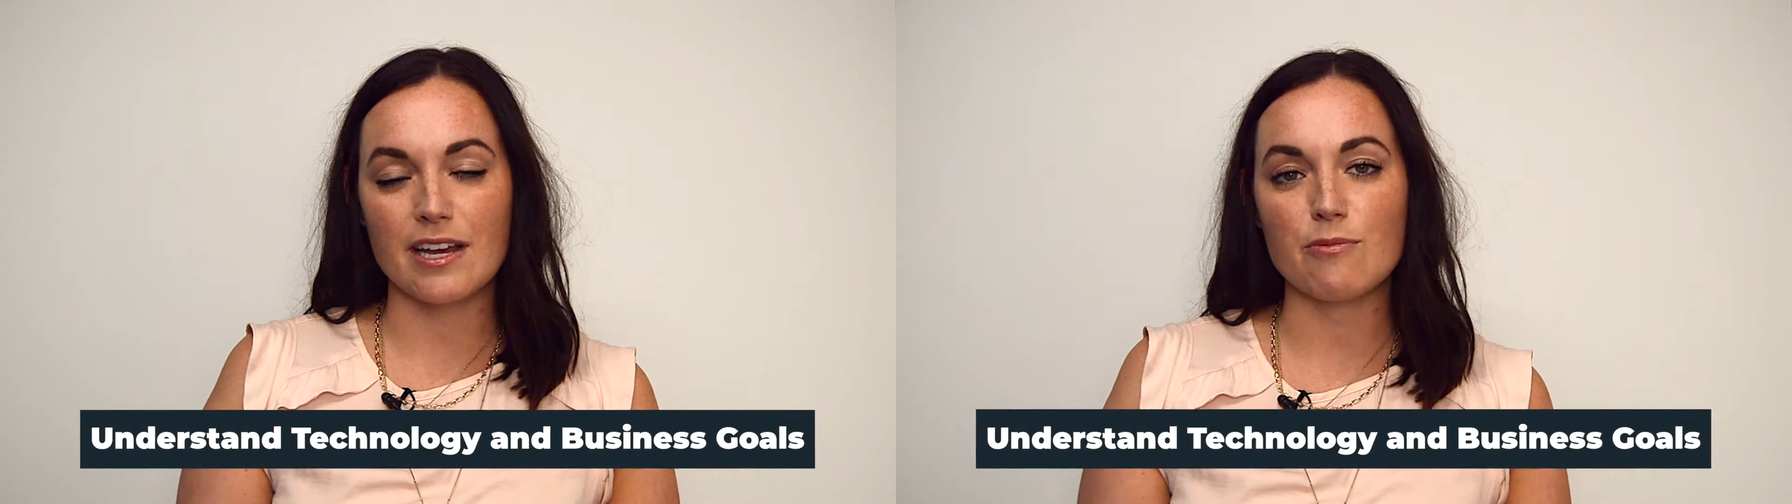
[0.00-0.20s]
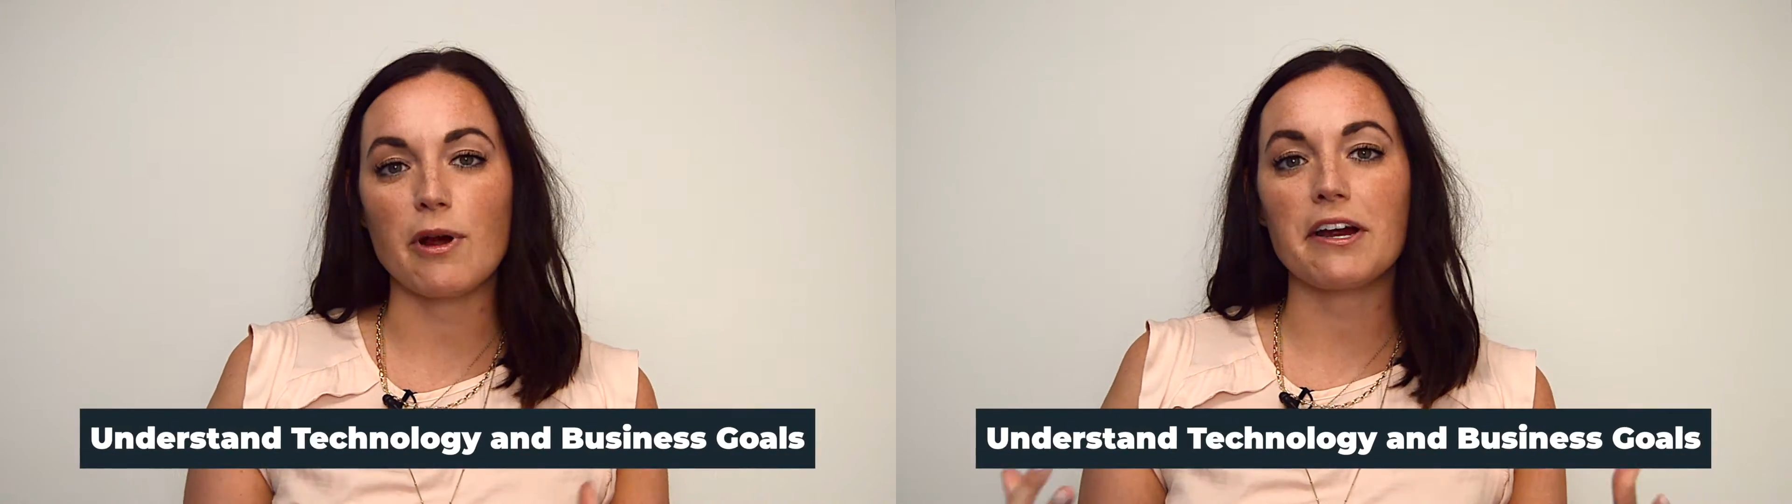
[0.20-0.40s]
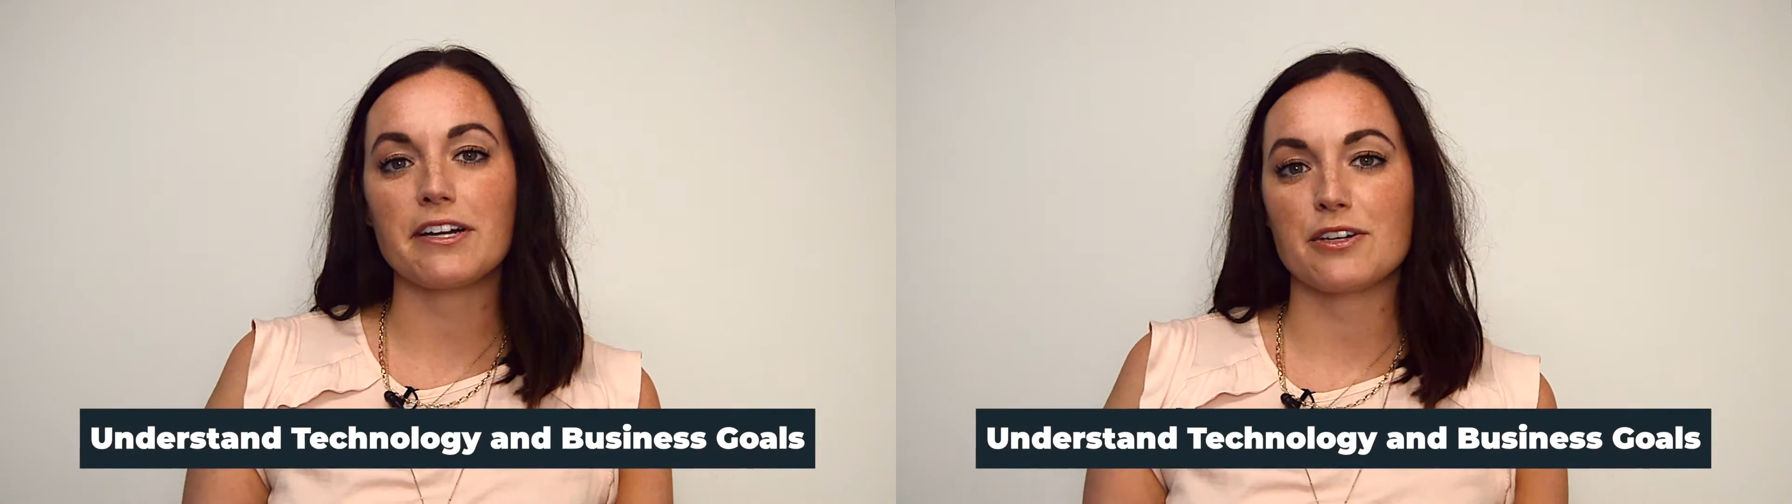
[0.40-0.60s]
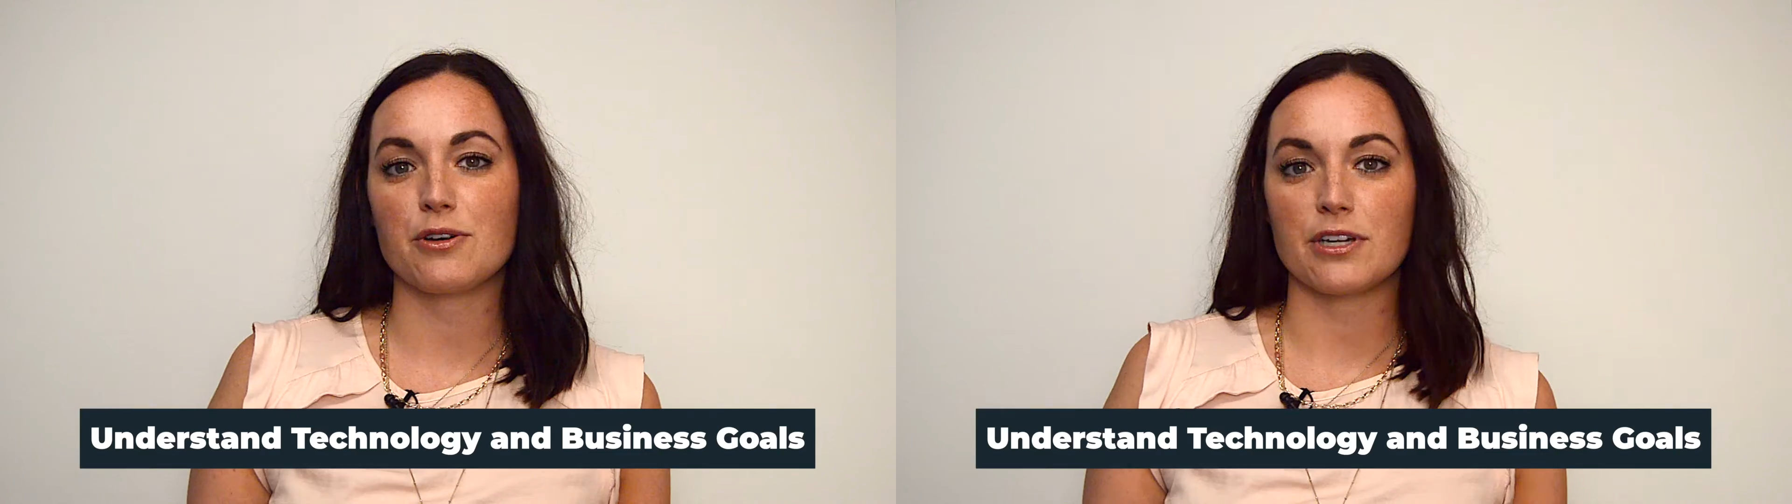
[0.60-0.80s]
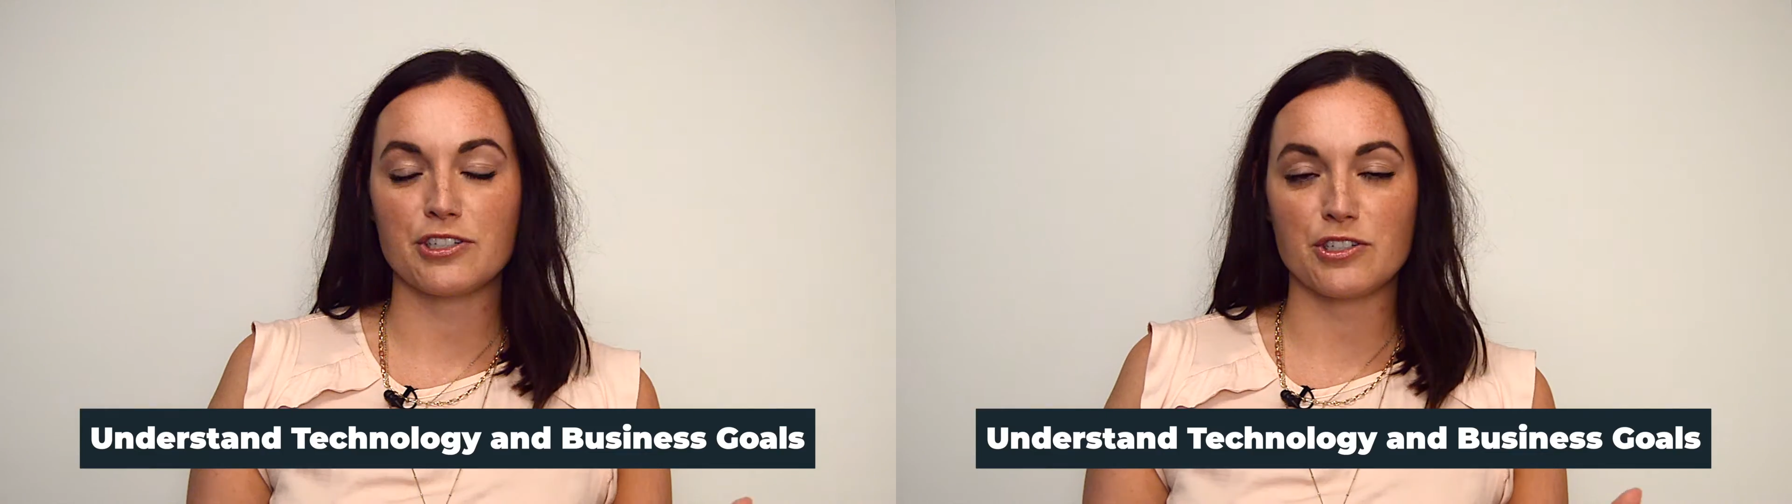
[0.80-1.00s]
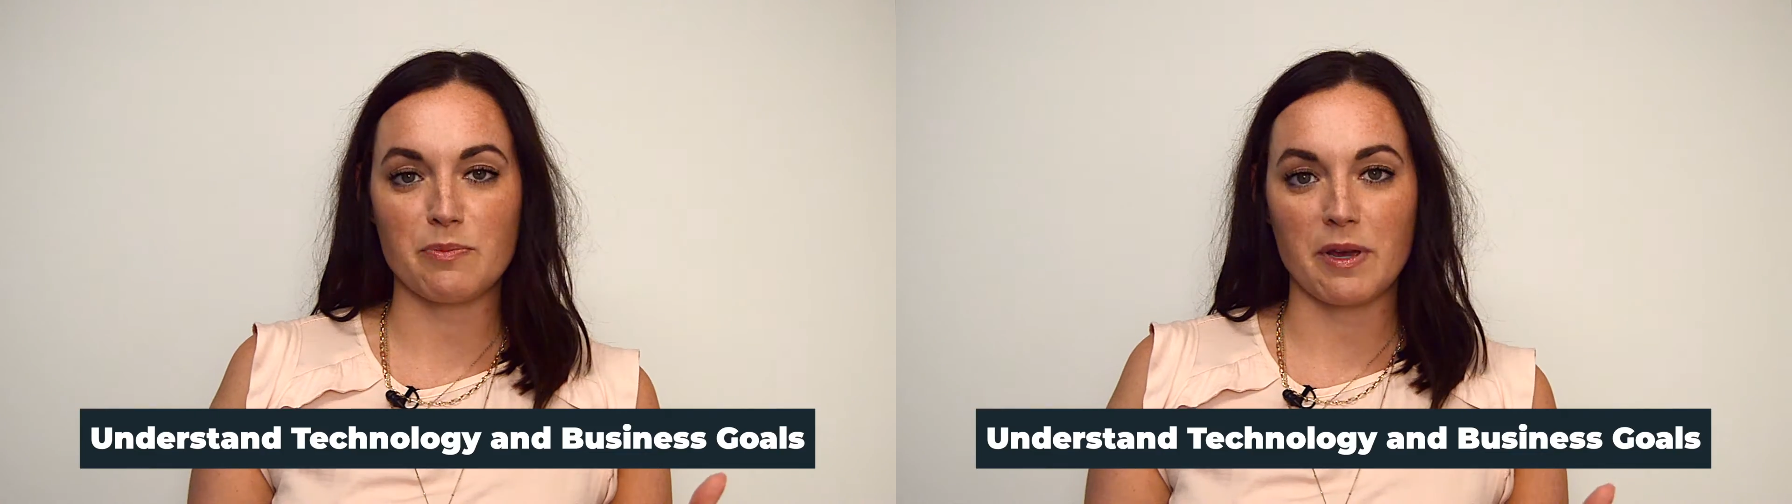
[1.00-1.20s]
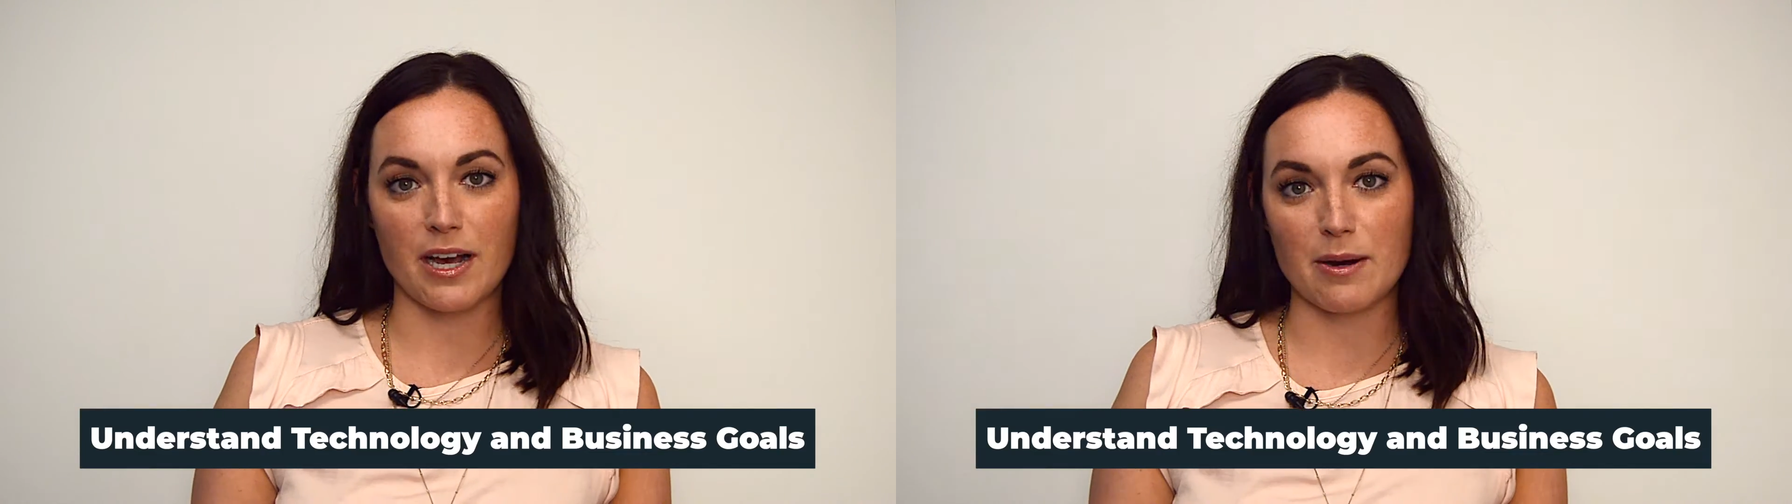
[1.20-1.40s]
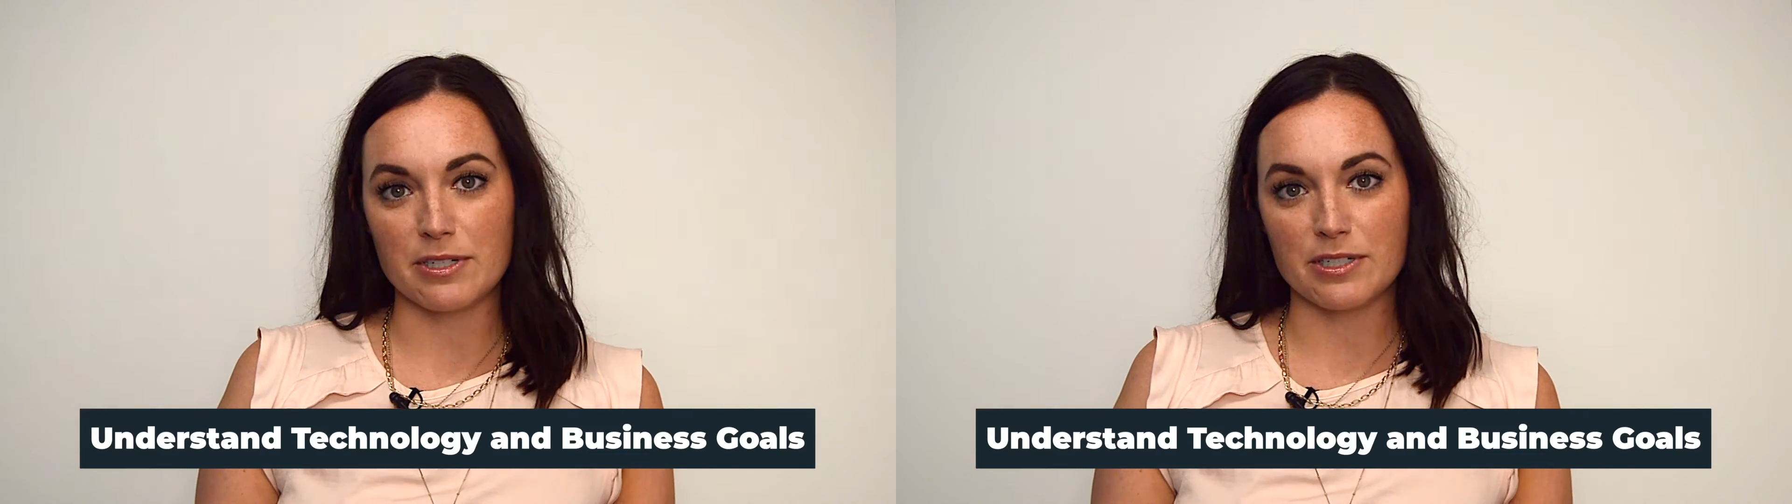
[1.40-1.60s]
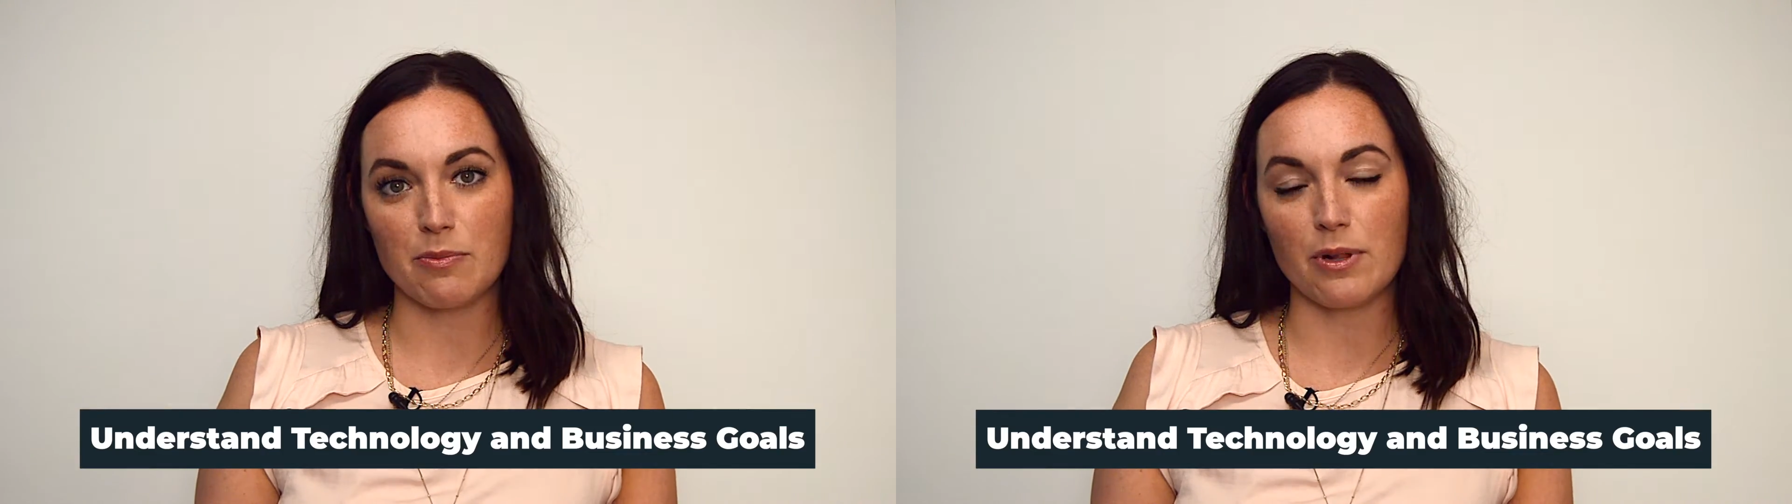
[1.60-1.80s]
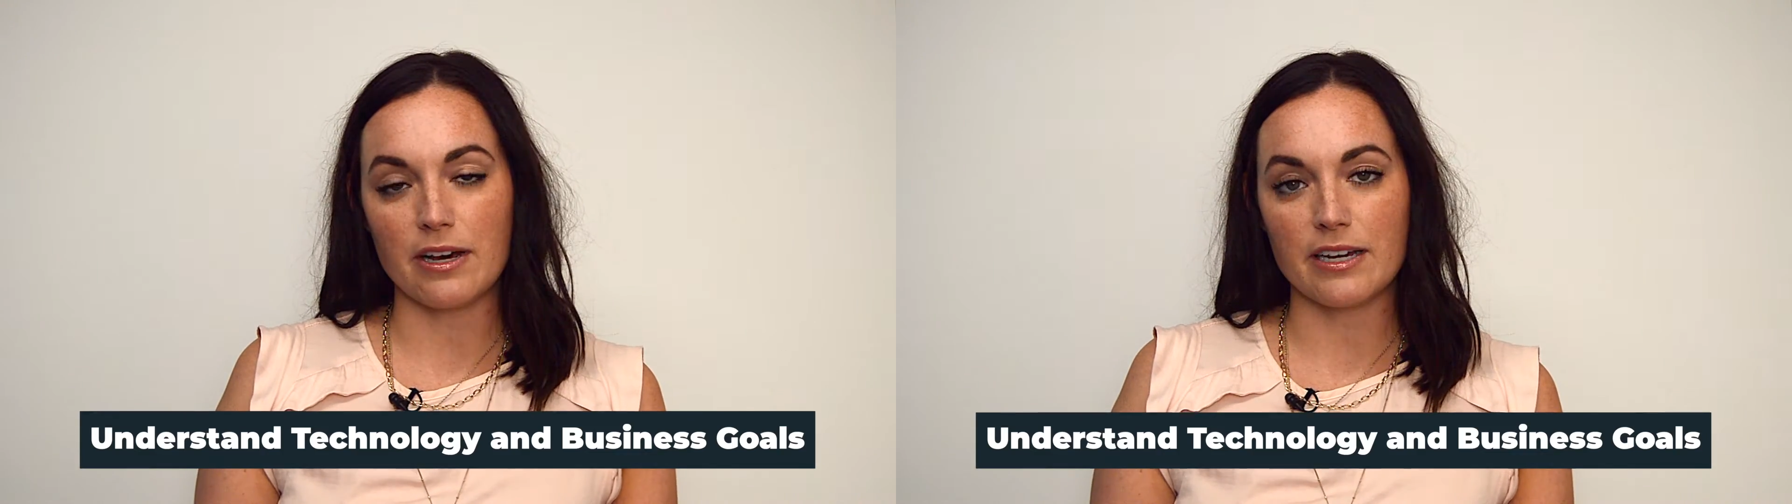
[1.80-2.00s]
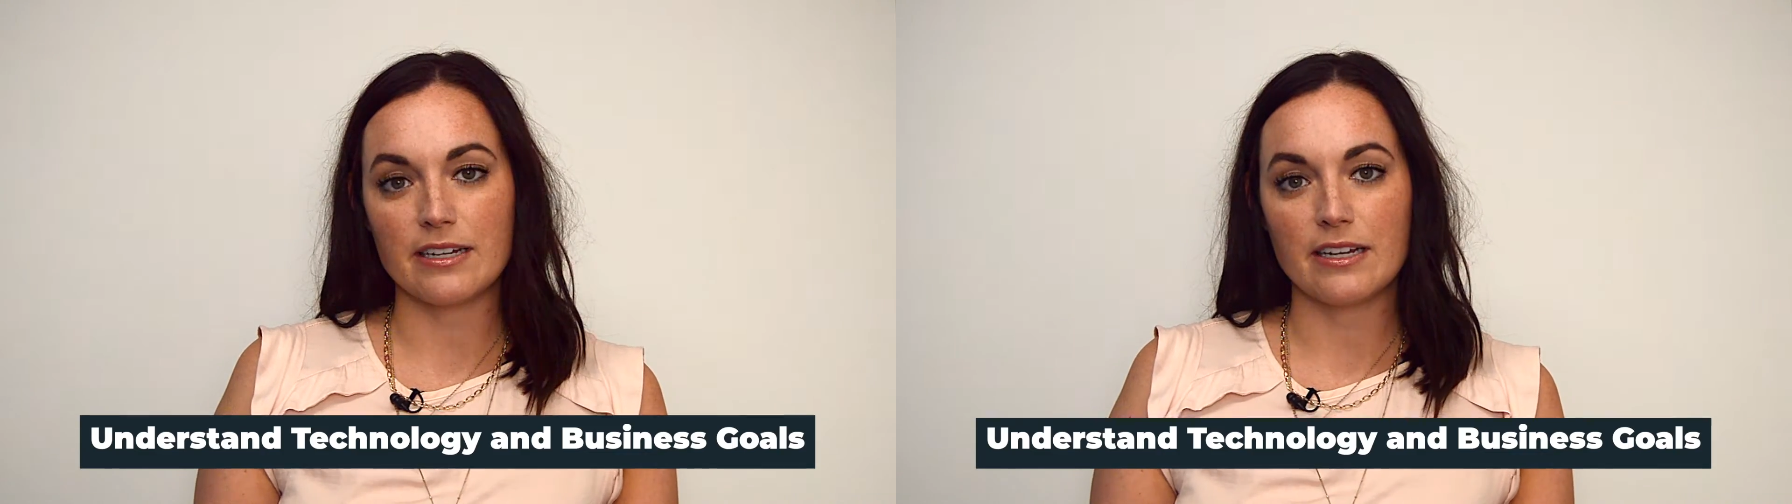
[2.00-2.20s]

and where integrations may come into play.